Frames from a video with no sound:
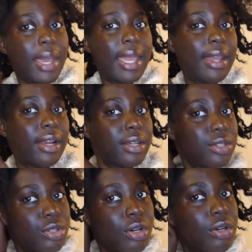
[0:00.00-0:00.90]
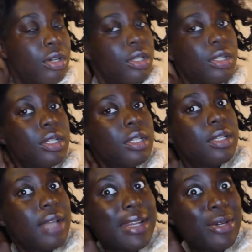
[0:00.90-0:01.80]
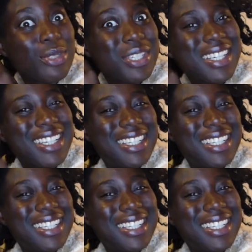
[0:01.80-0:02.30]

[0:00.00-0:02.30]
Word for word: hair. So I don't.